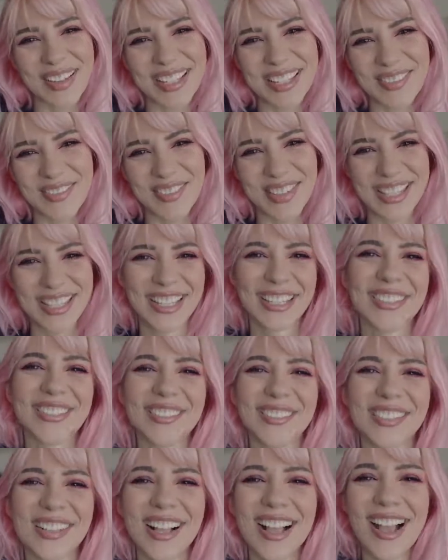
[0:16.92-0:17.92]
To my
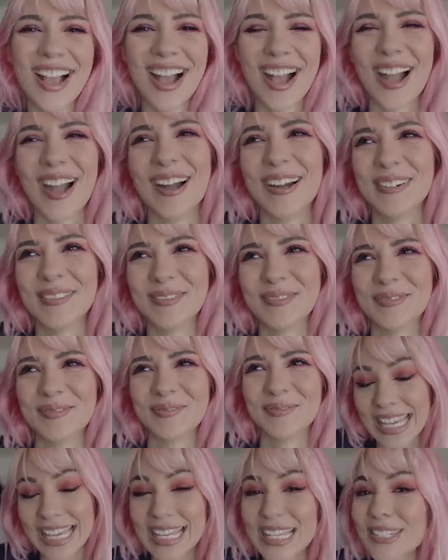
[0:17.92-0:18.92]
channel.
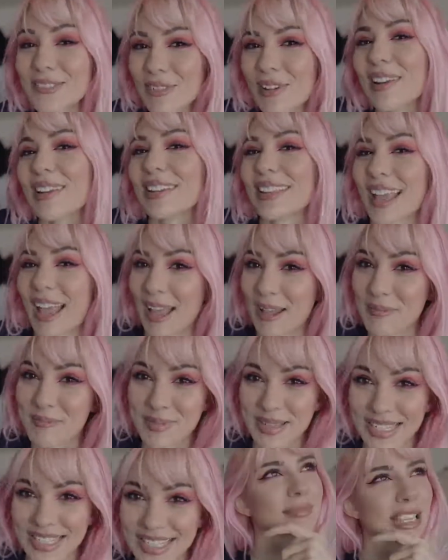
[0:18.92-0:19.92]
It is finally
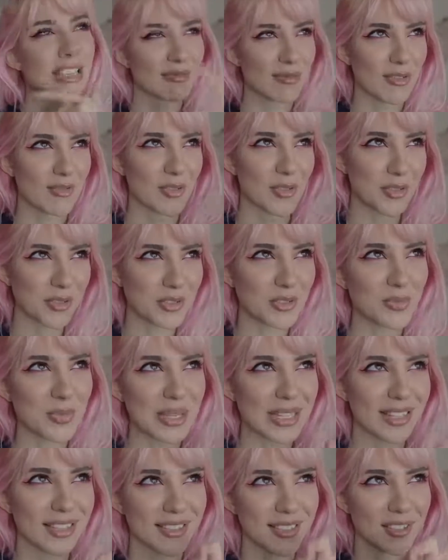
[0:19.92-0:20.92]
happening. If my future
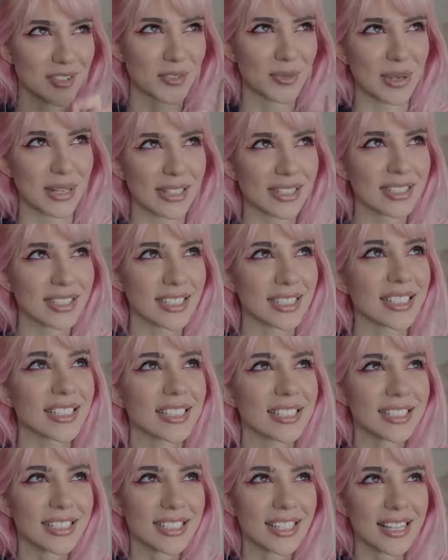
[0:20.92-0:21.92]
me does it correctly,
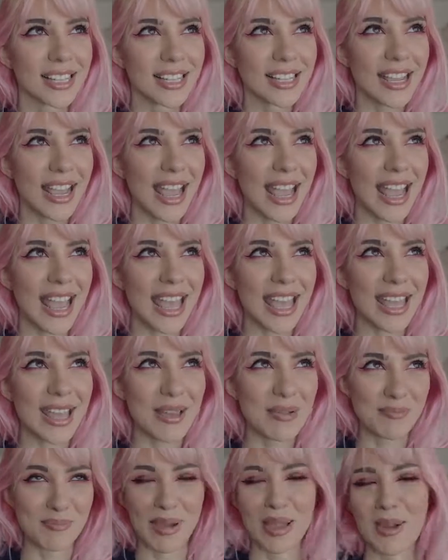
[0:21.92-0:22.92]

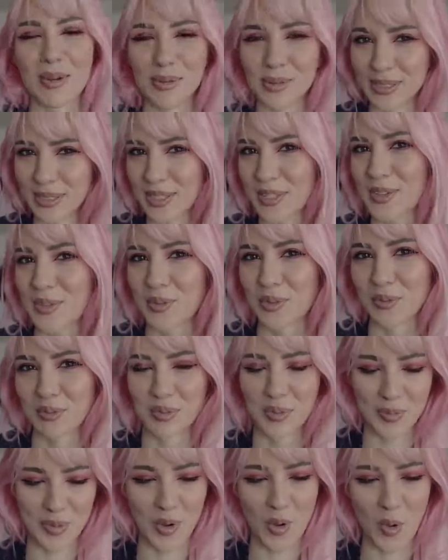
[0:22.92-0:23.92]
my online store
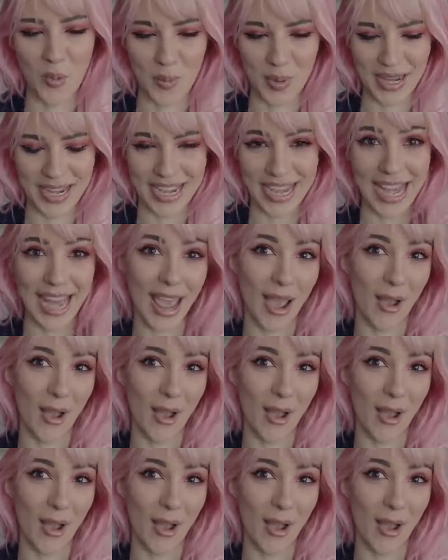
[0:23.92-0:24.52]
will be open